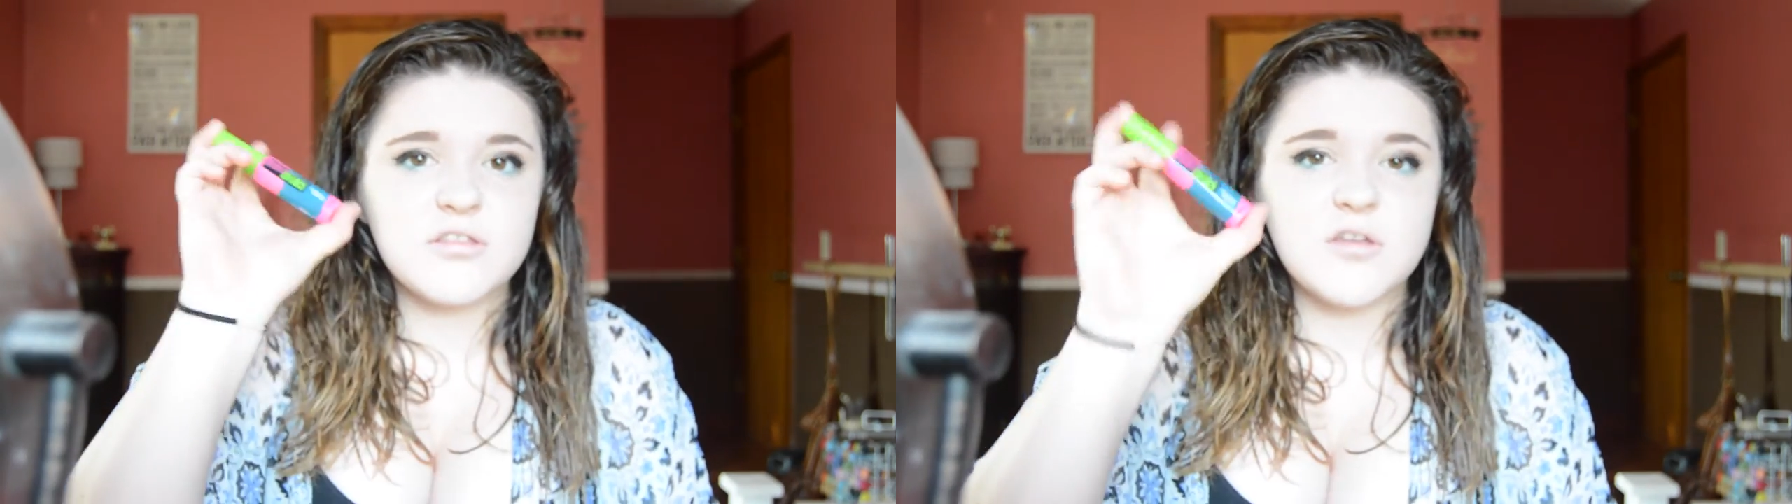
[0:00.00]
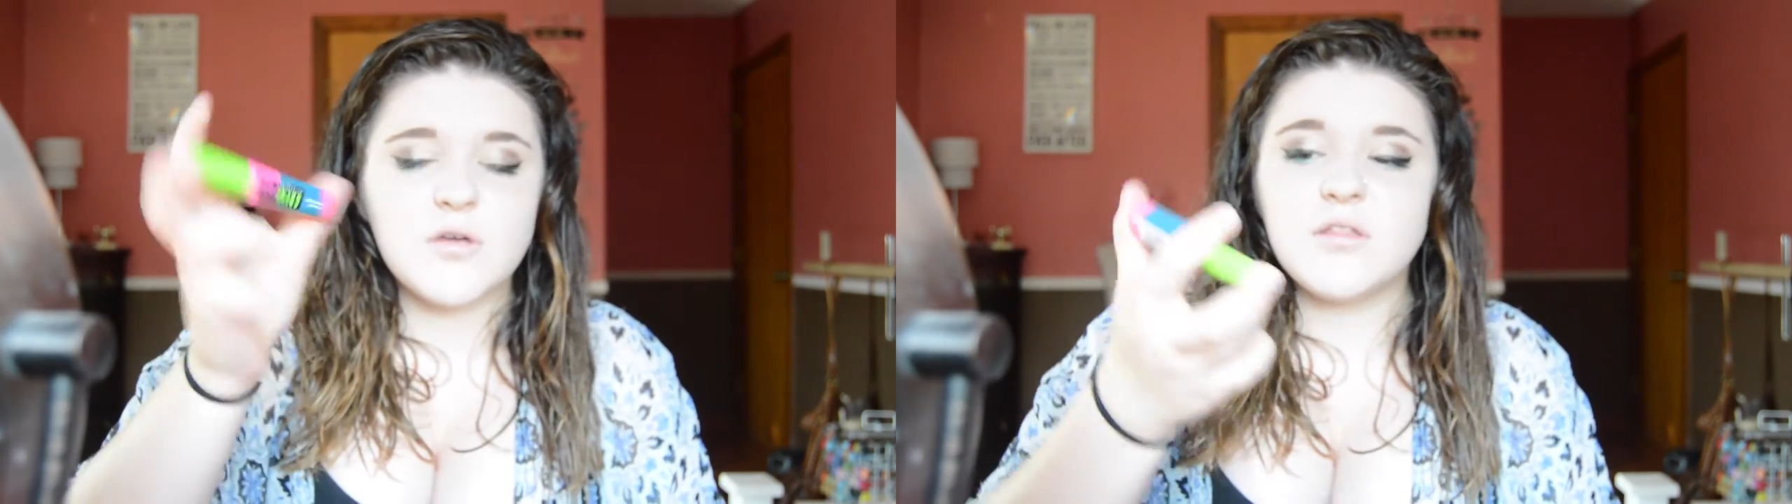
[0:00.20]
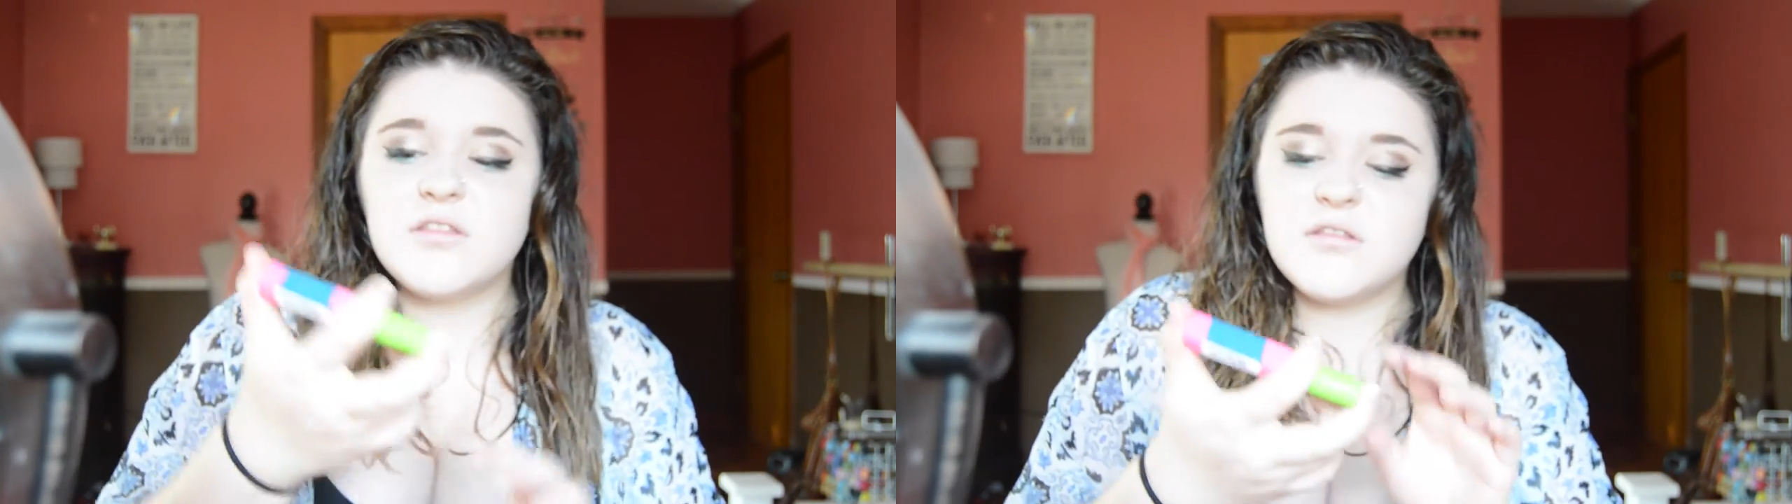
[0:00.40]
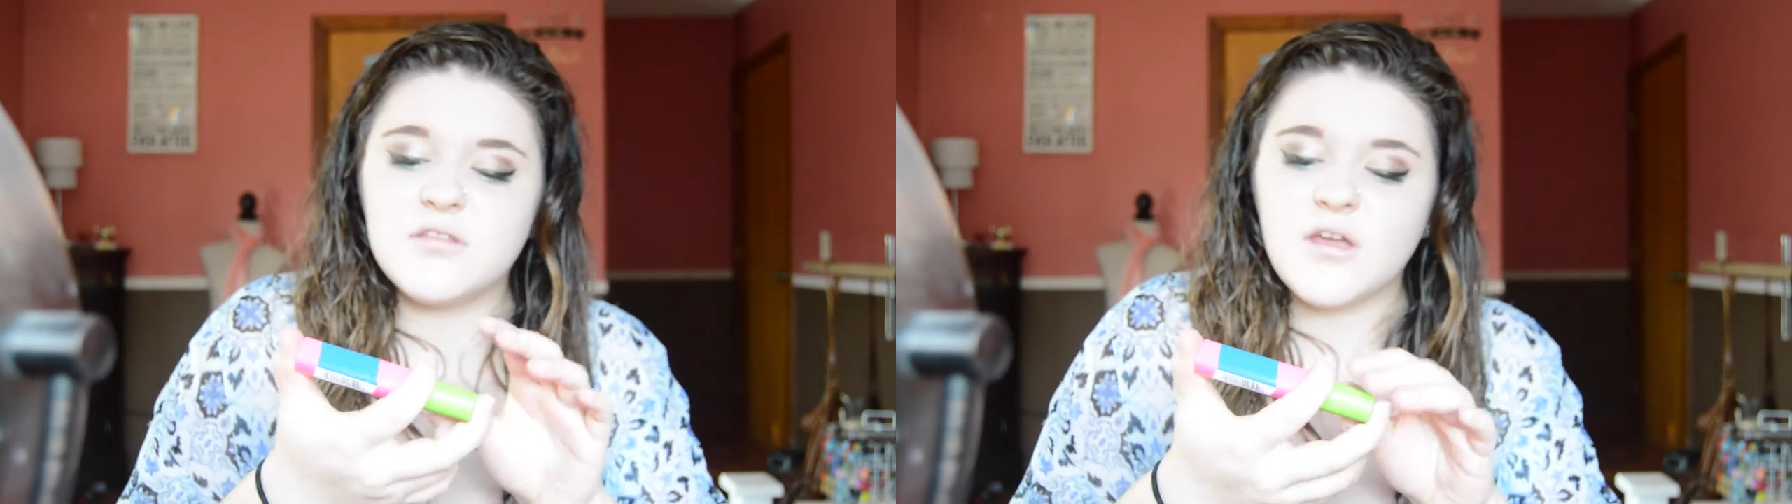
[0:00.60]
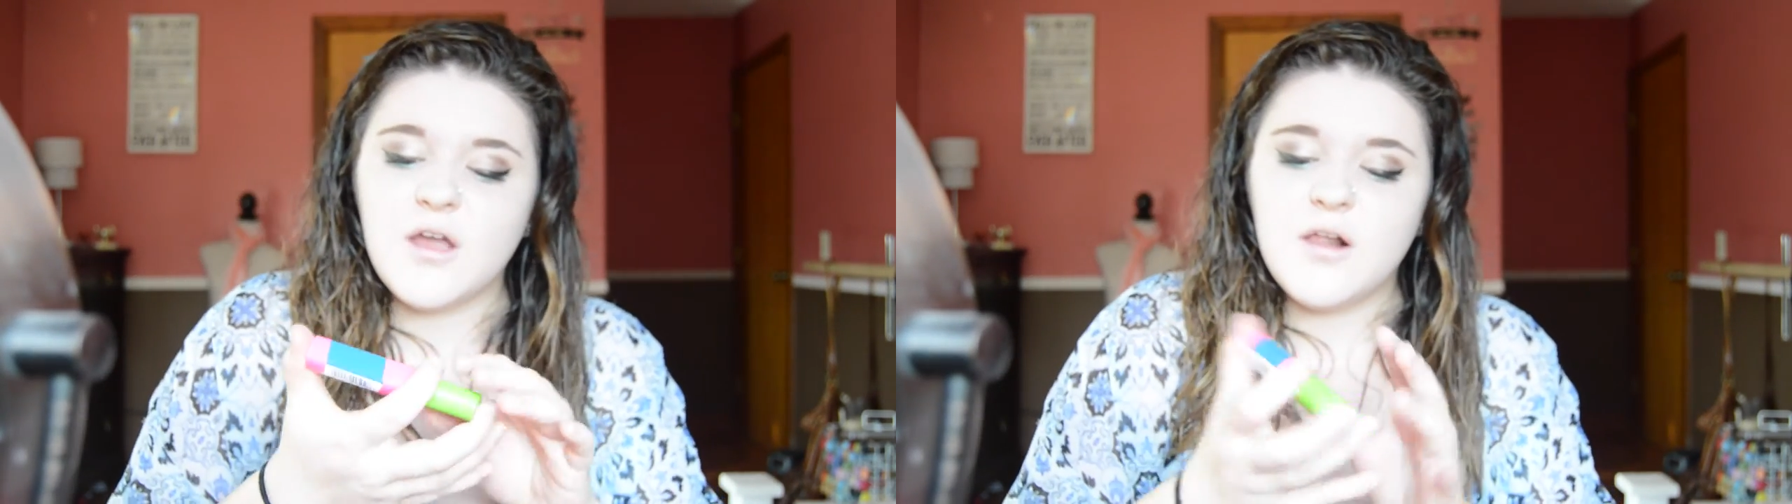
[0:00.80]
So this
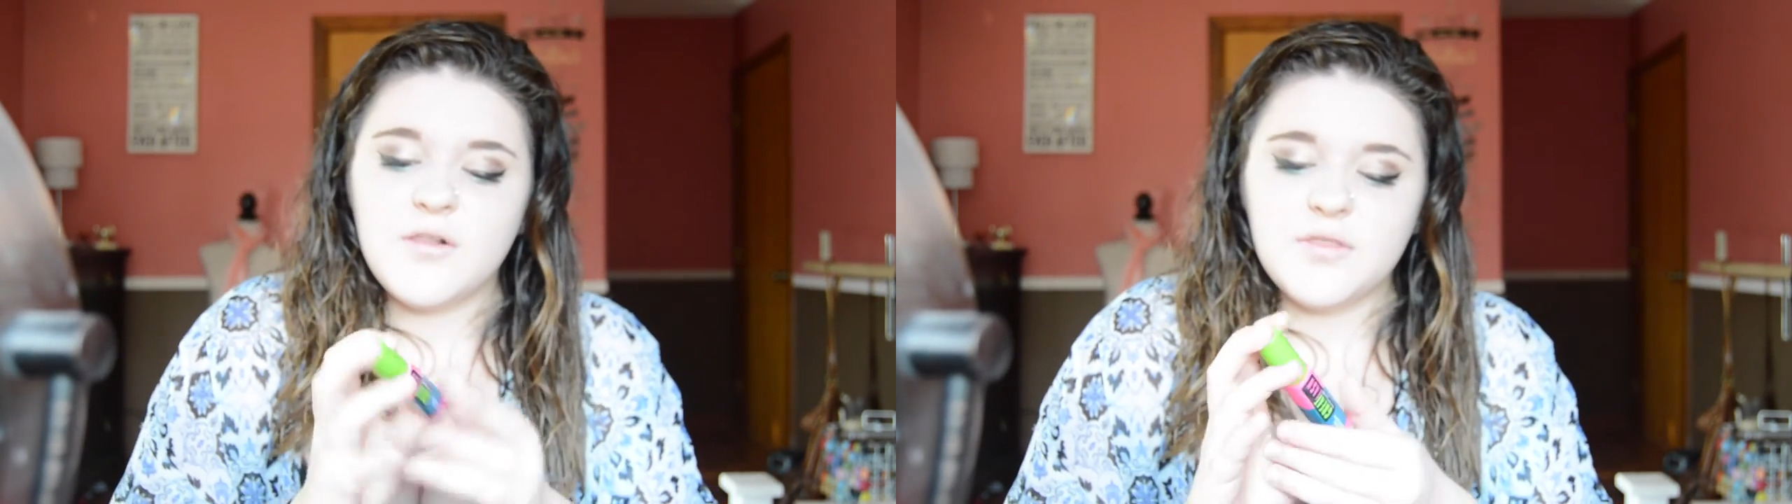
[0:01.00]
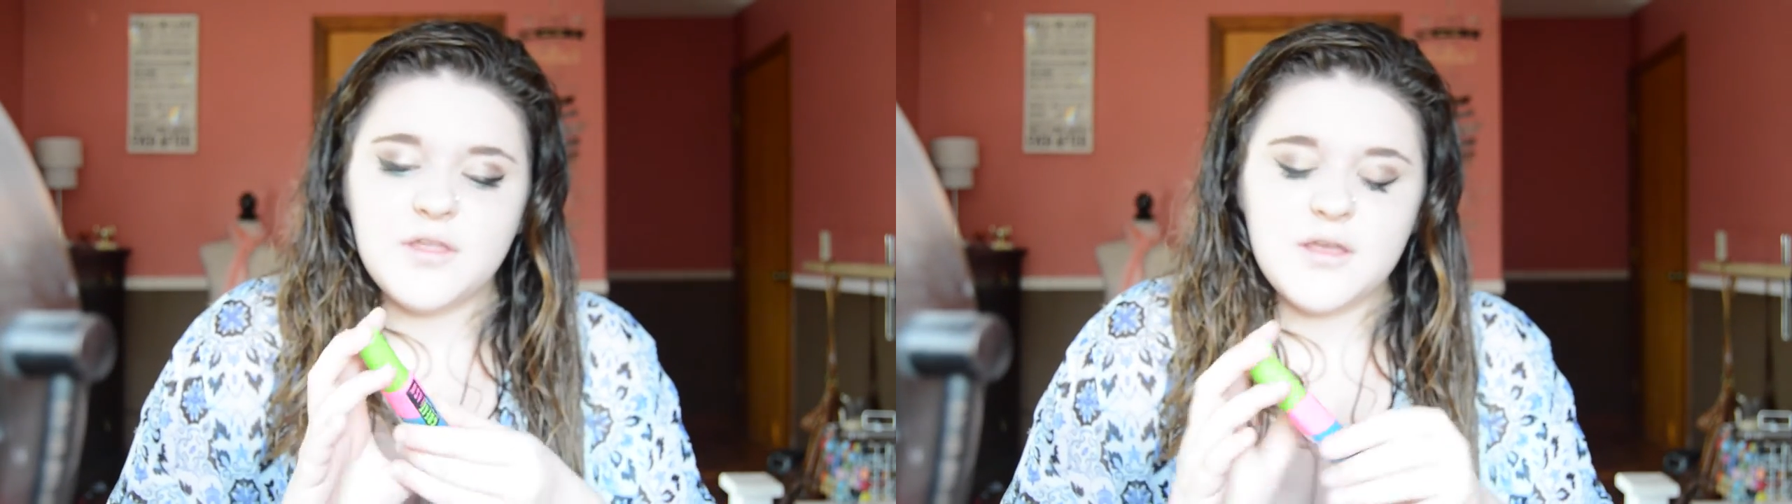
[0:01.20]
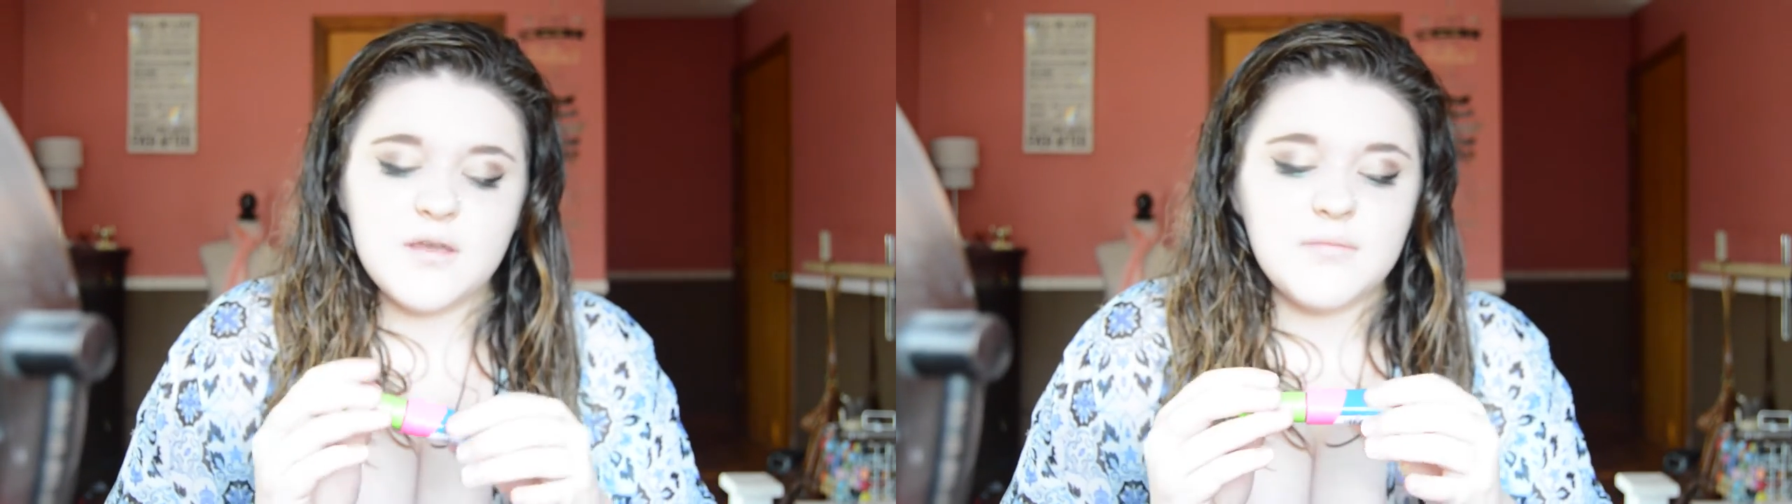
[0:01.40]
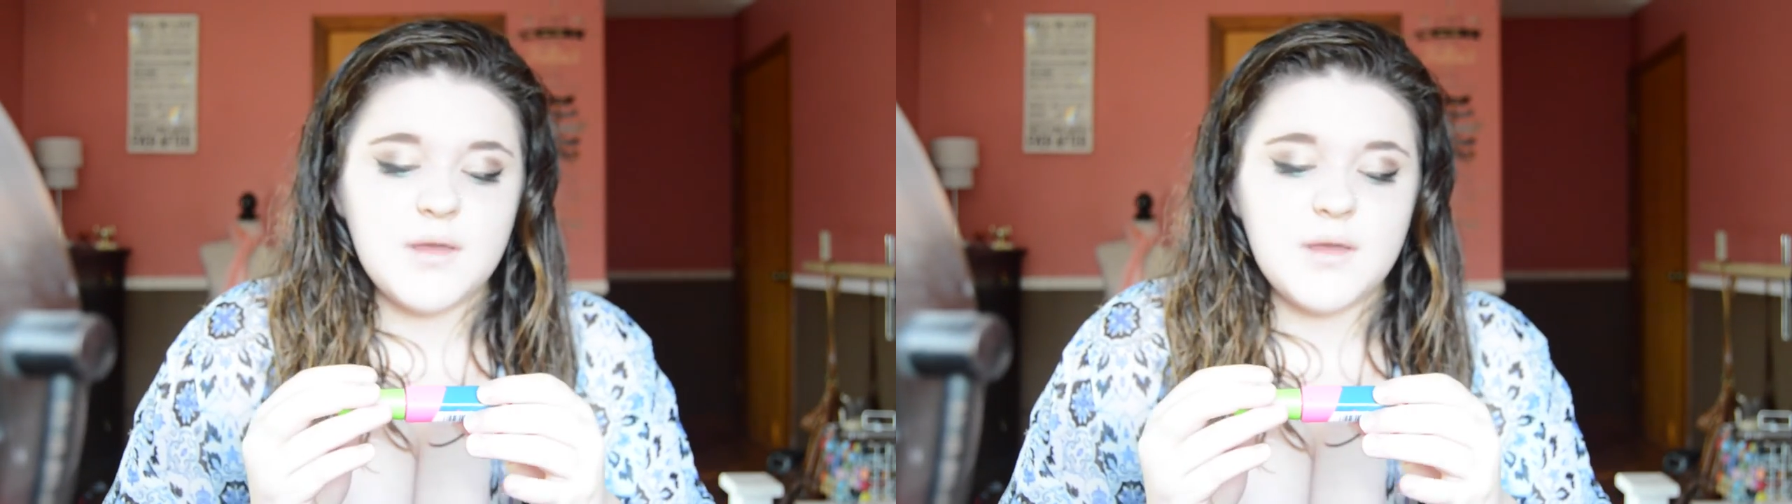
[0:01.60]
is the